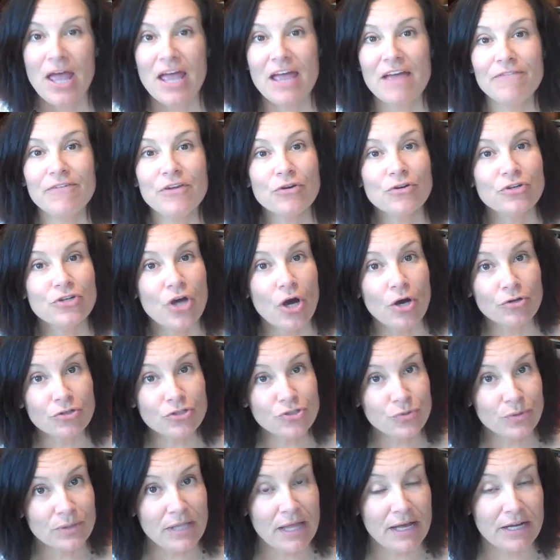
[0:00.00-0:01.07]
If you go
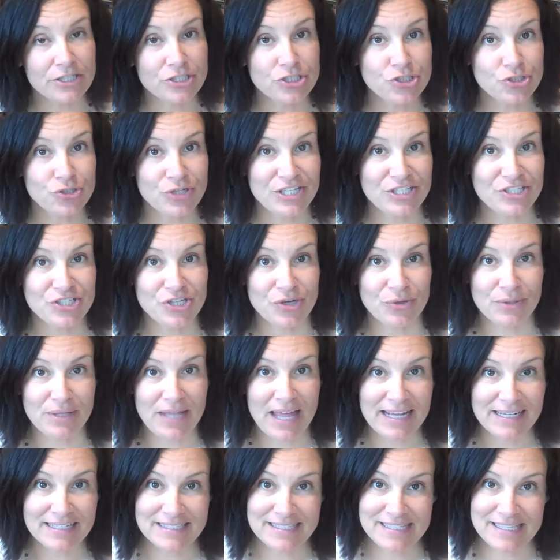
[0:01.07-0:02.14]
to a large trade show
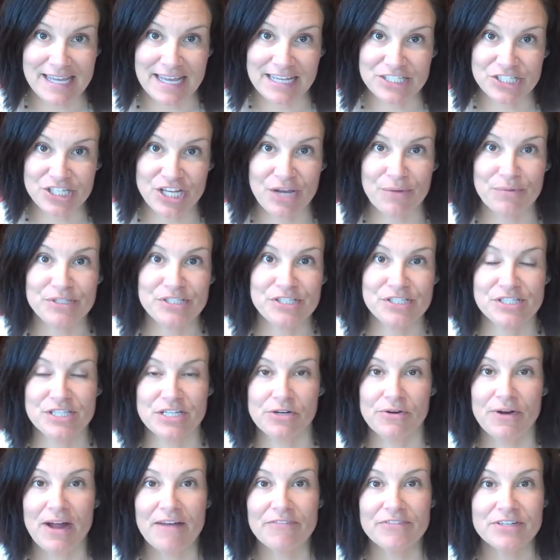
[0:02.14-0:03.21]
like CHA, which is the
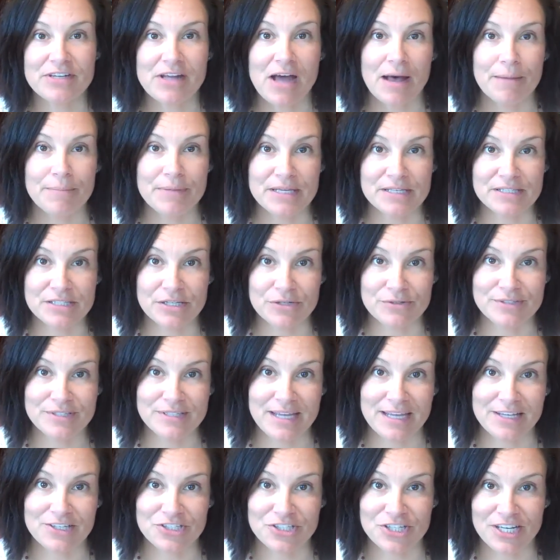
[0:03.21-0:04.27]
Craft and Hobby
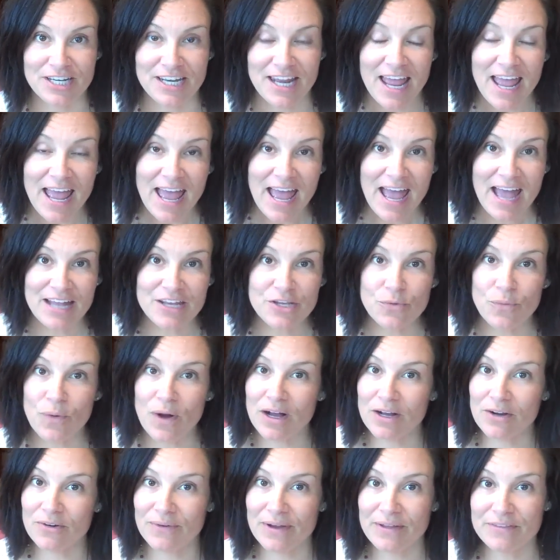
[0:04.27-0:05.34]
Association, and you
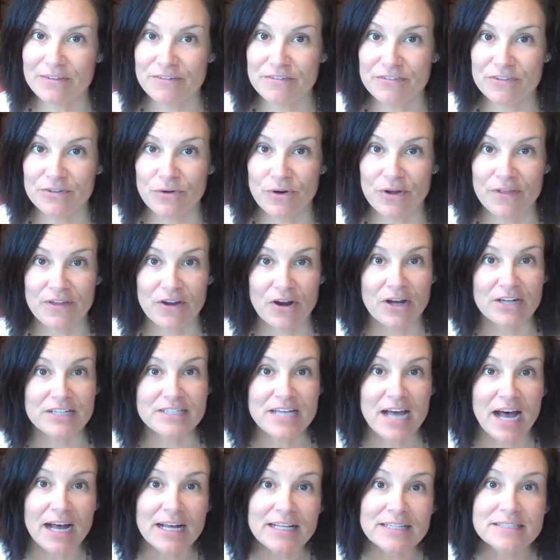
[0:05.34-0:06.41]
walk around the floor, there are
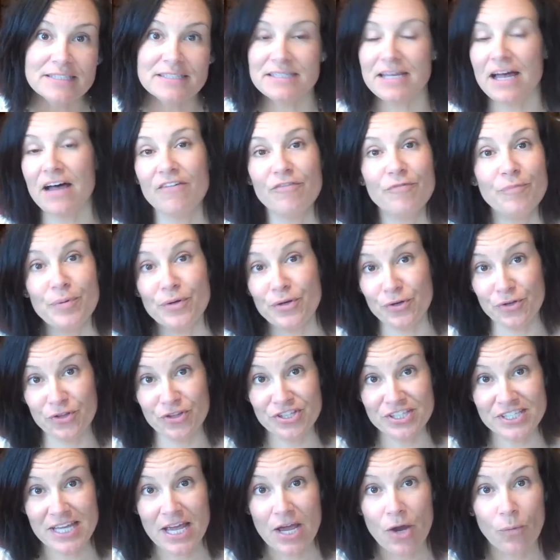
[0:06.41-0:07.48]
tons of
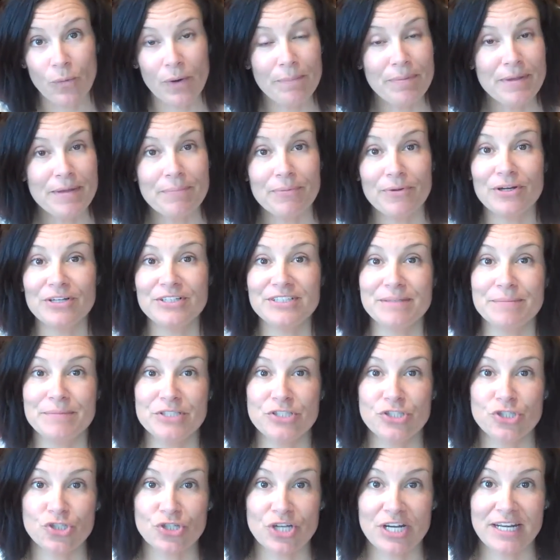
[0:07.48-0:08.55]
booths where people are
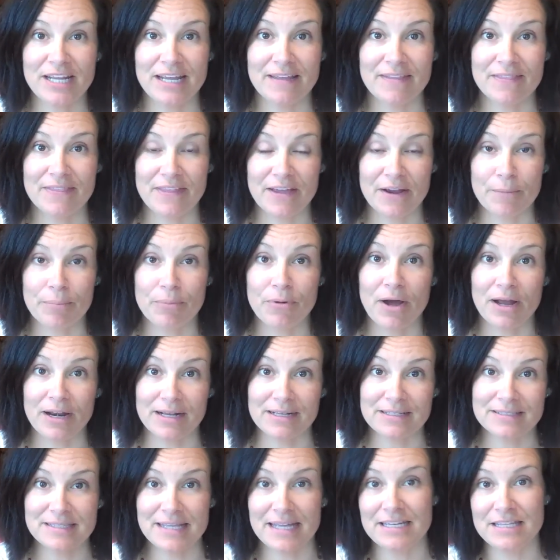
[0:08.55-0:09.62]
demonstrating their
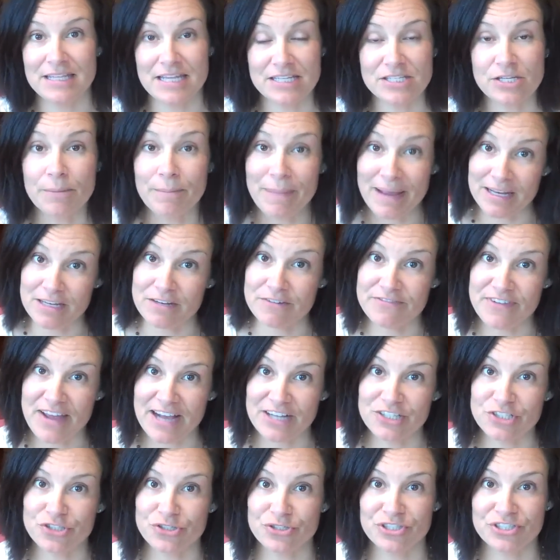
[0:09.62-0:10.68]
products. And these are
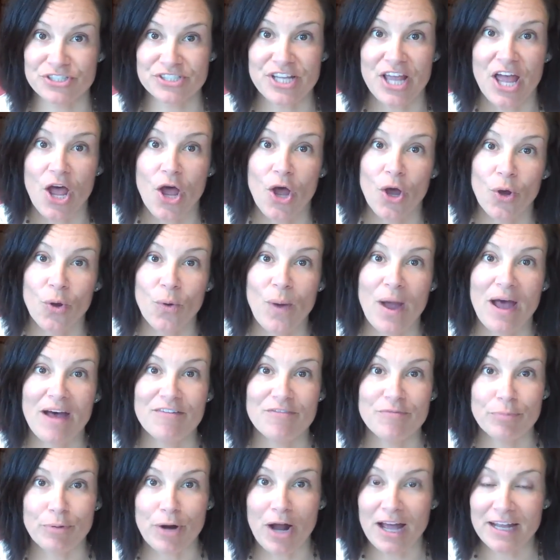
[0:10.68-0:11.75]
manufacturers who
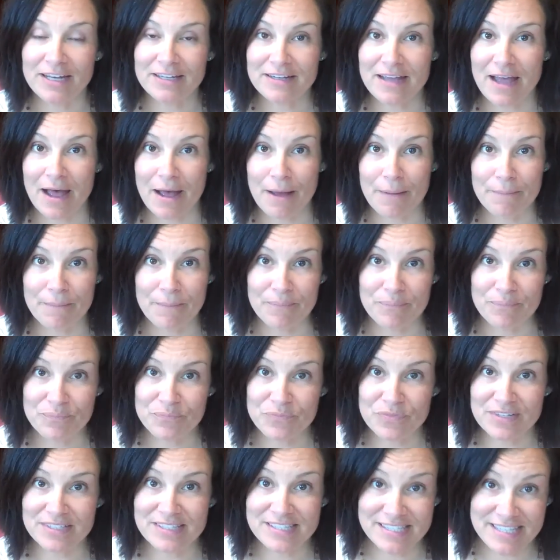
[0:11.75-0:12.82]
have brought
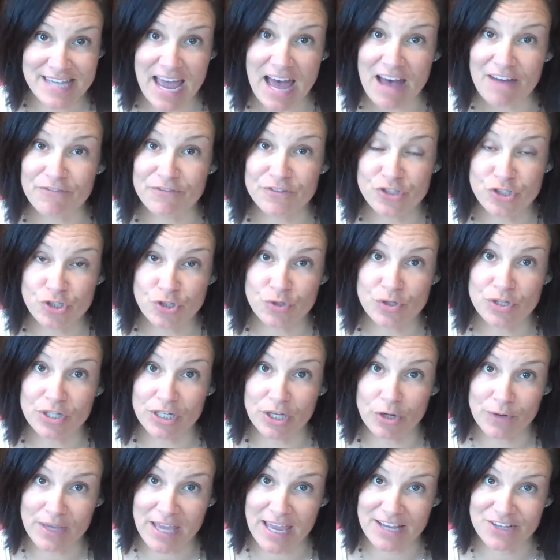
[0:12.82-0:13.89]
staff to the
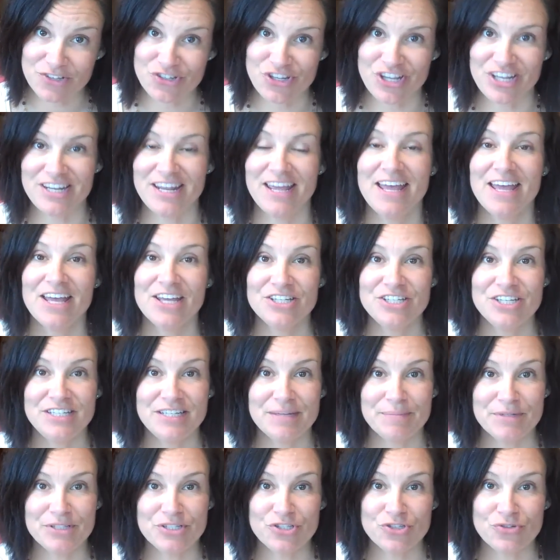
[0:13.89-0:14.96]
location to
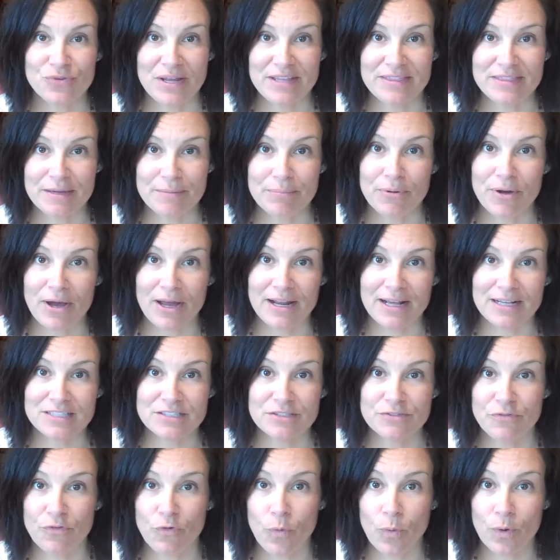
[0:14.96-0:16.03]
demonstrate their
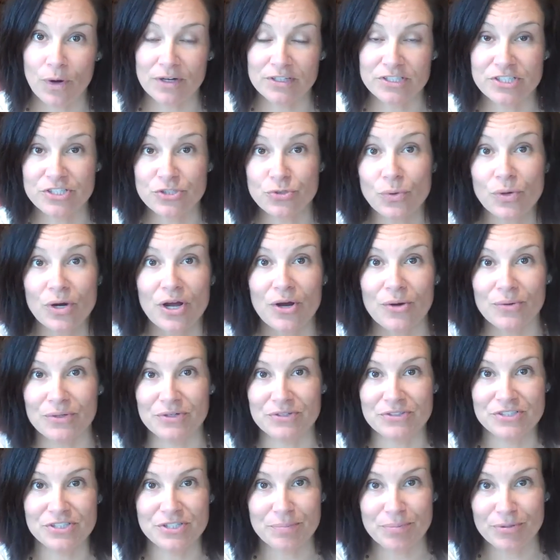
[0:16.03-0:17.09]
products for store
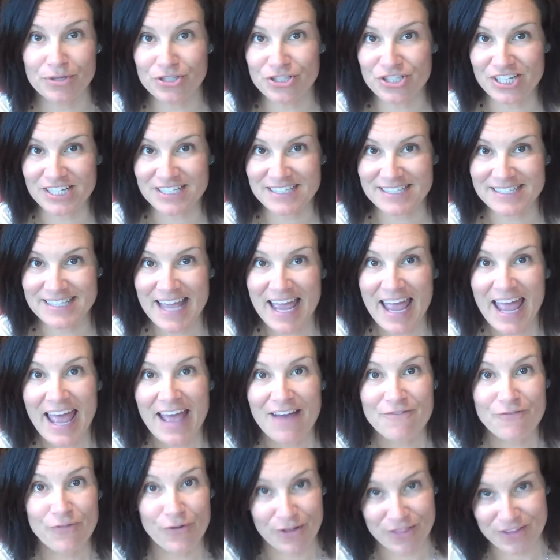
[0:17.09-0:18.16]
owners to purchase
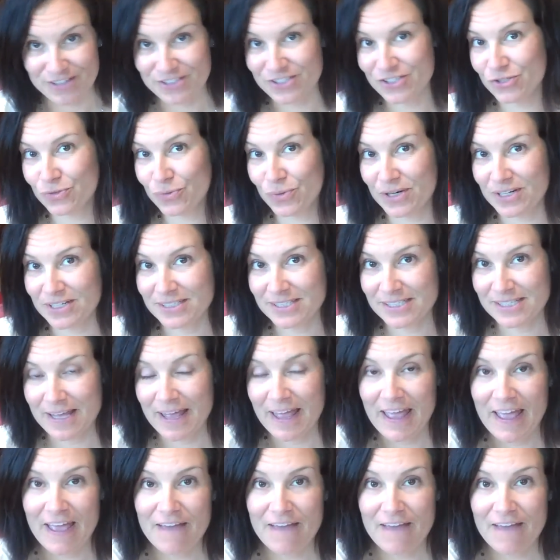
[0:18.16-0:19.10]
for their stores.